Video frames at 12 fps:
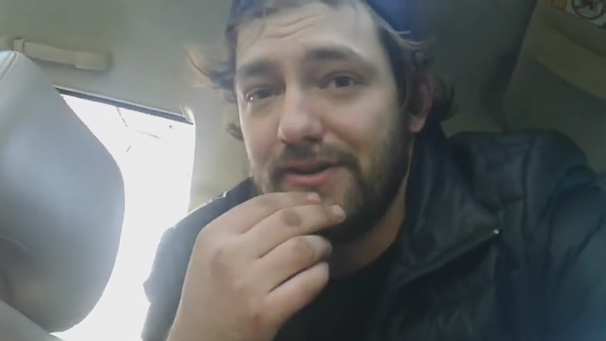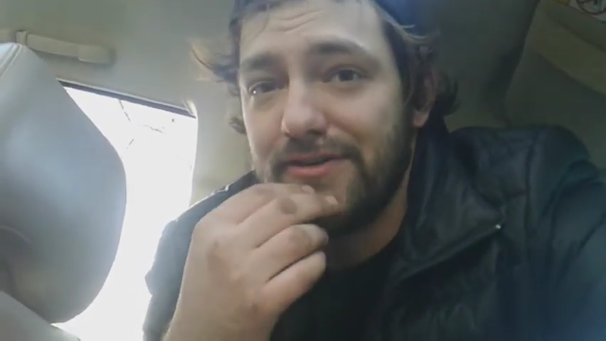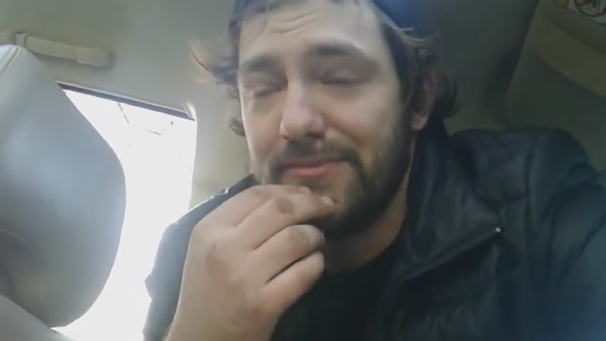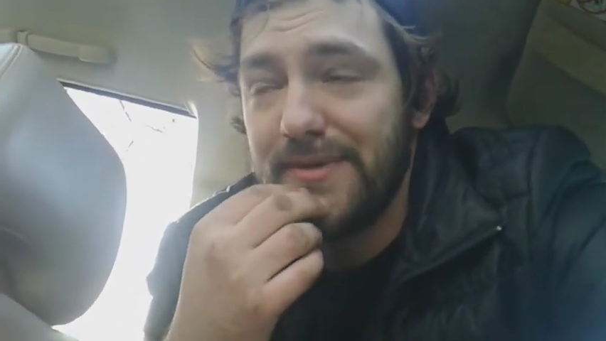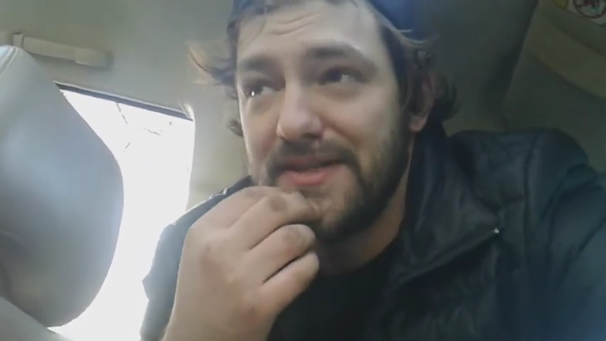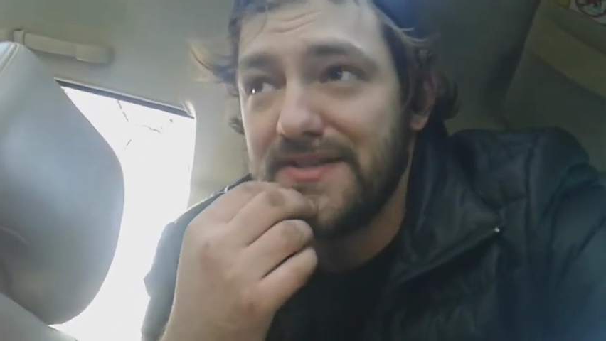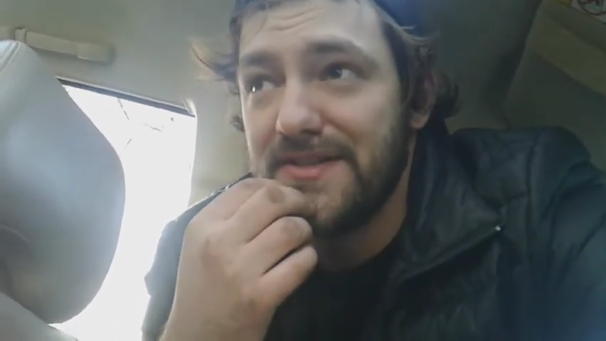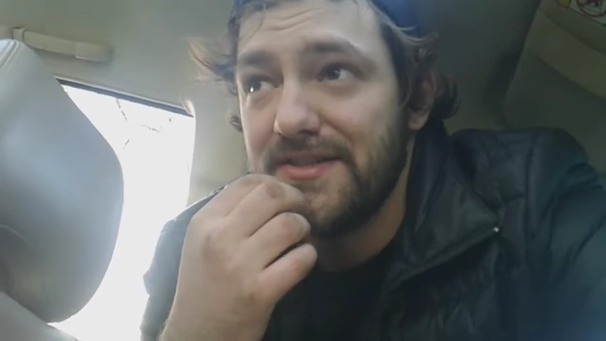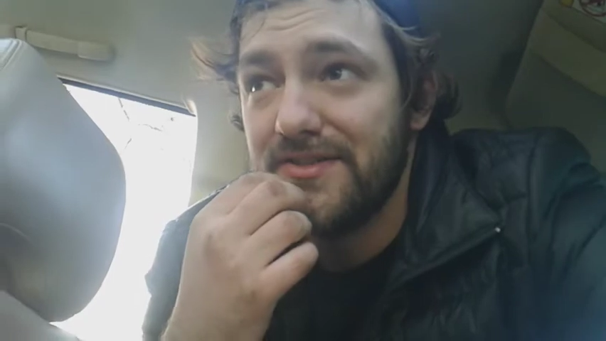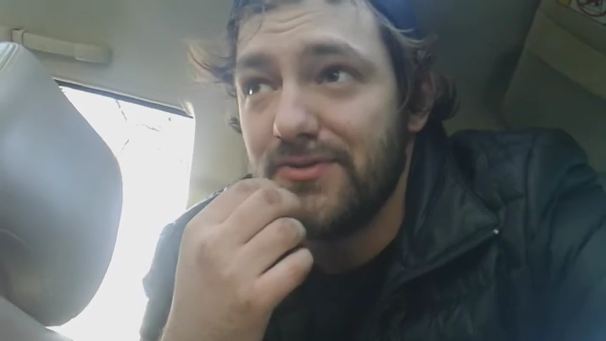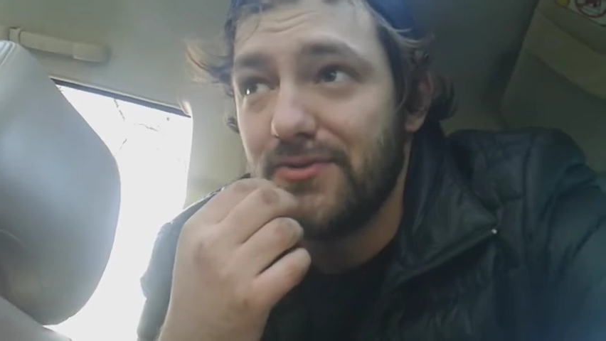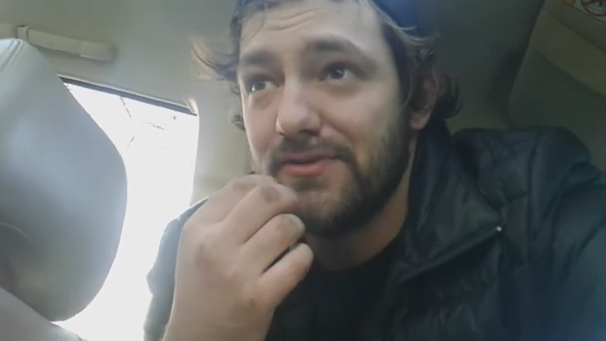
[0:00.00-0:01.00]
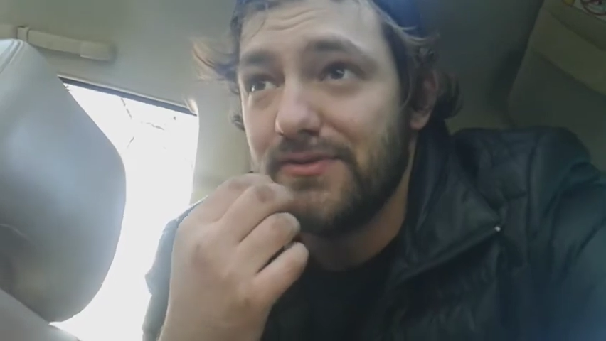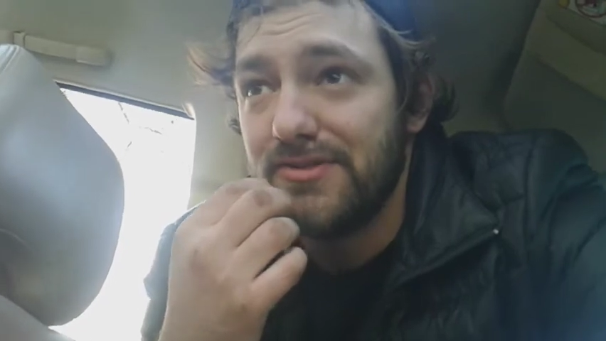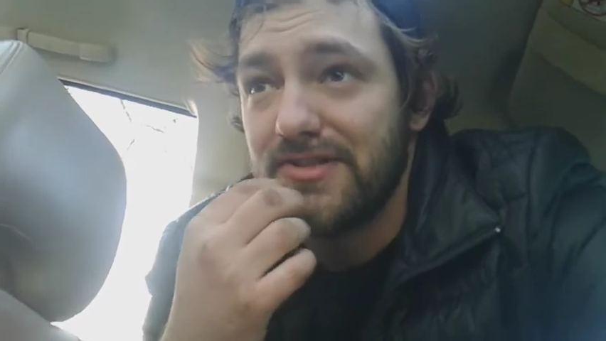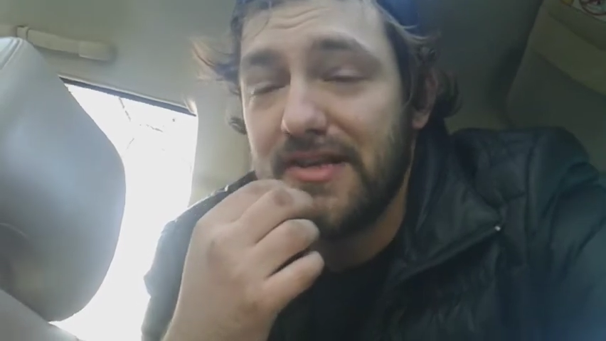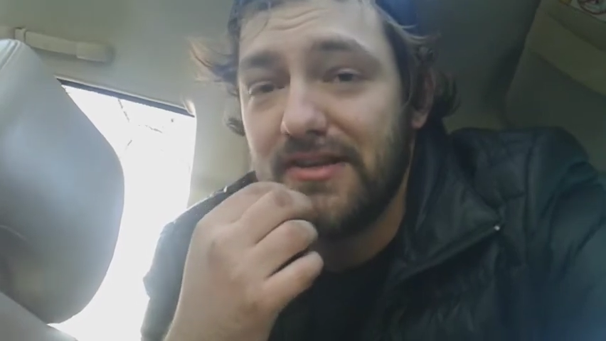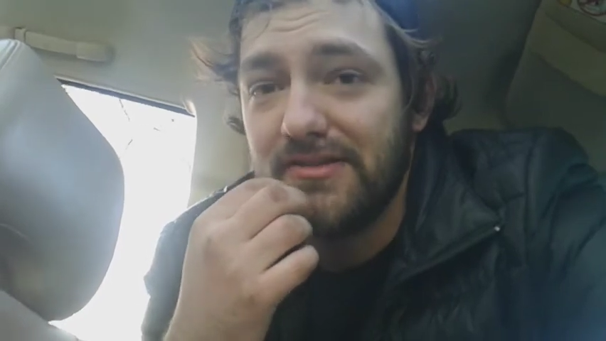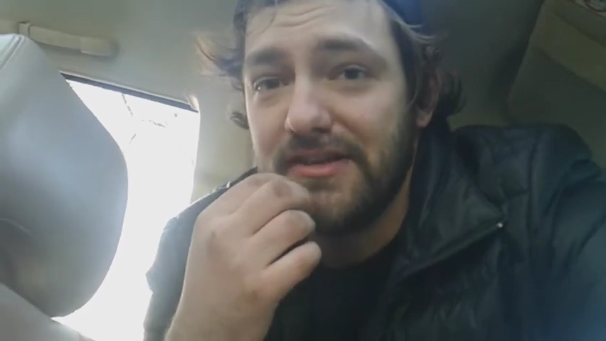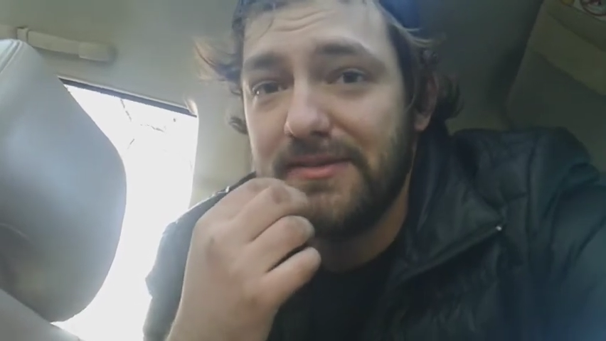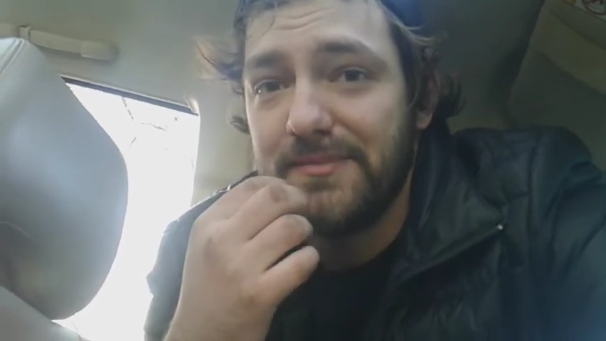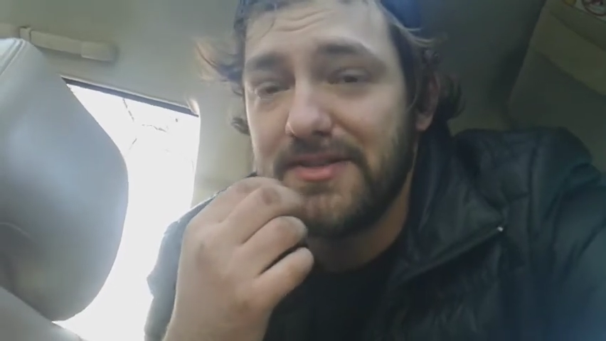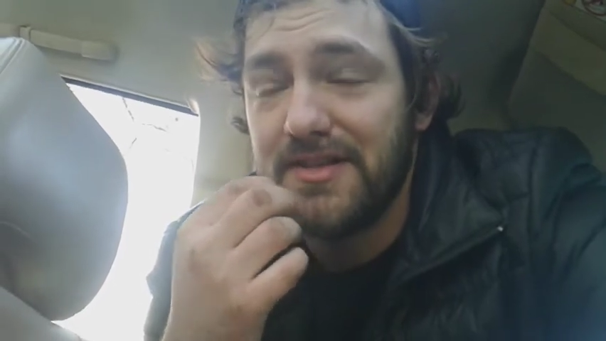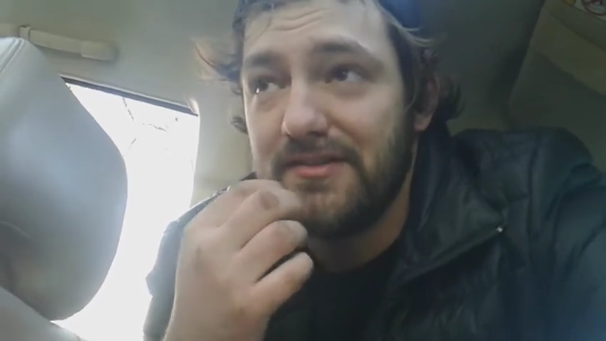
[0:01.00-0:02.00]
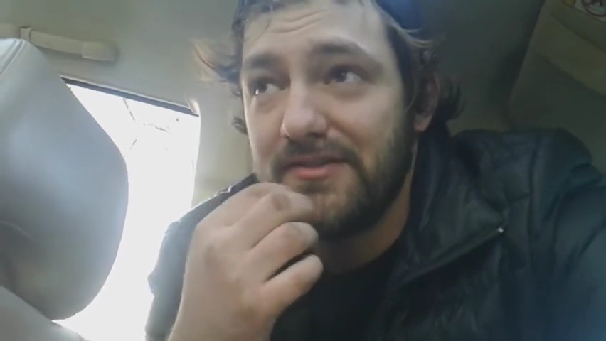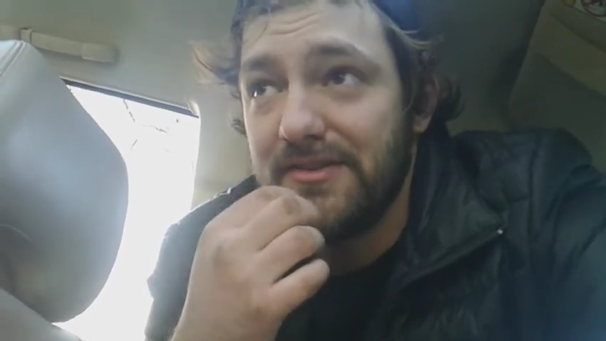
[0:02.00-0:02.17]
run a business, or sell on Amazon